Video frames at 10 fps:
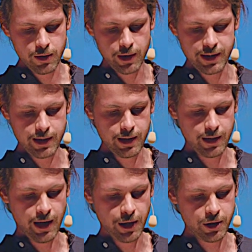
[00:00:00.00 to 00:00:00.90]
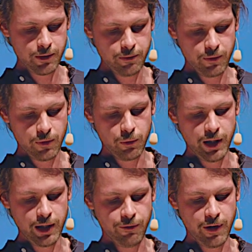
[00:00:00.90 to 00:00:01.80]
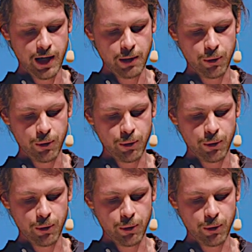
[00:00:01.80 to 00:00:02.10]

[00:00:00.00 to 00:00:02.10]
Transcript: So let's see that in action. We define